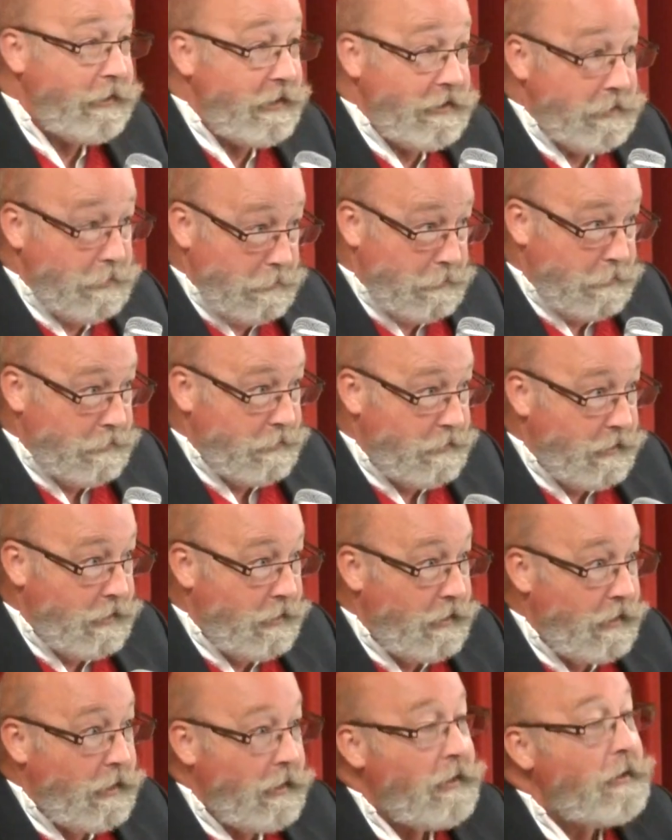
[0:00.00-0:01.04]
we do
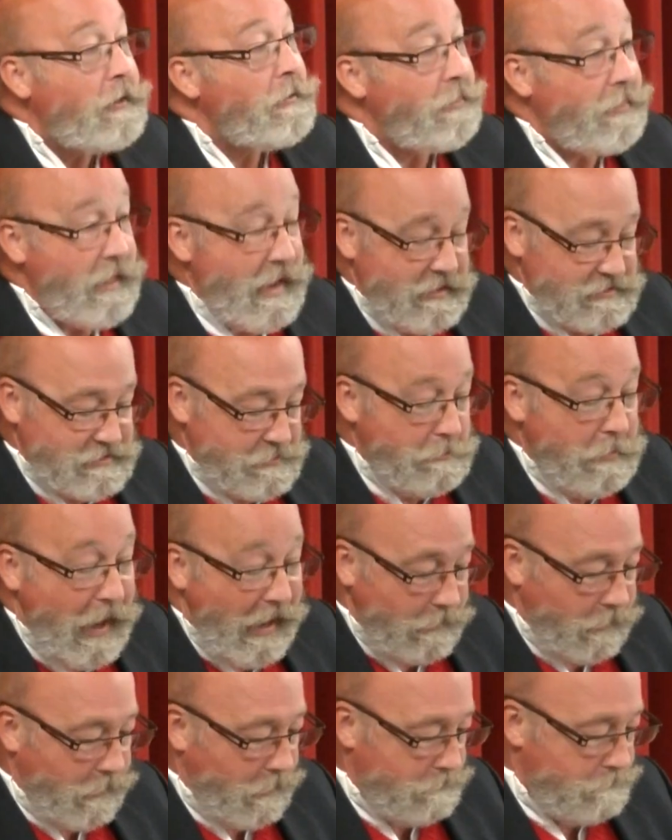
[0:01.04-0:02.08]
things
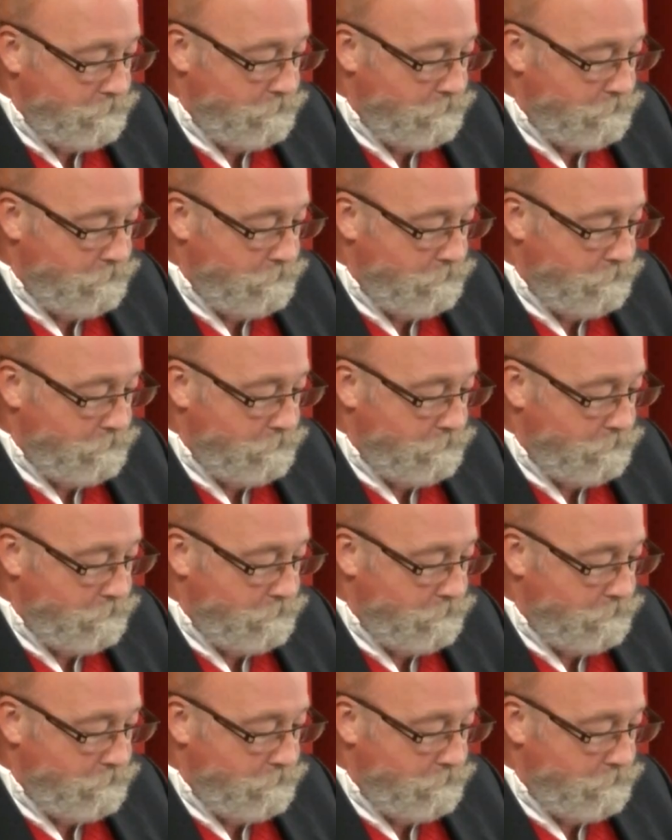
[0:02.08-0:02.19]
better.